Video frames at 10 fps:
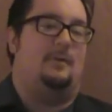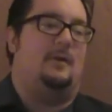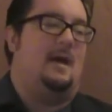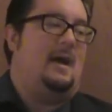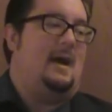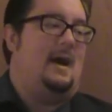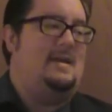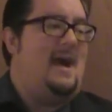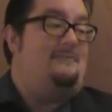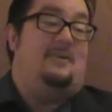But uh,
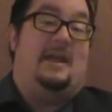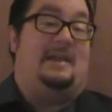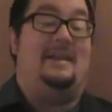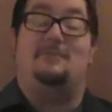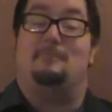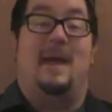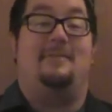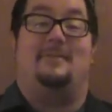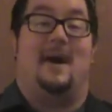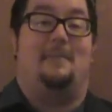yeah, I figured he'd at least make
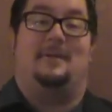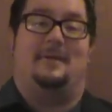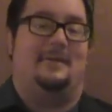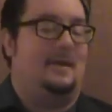the top 10.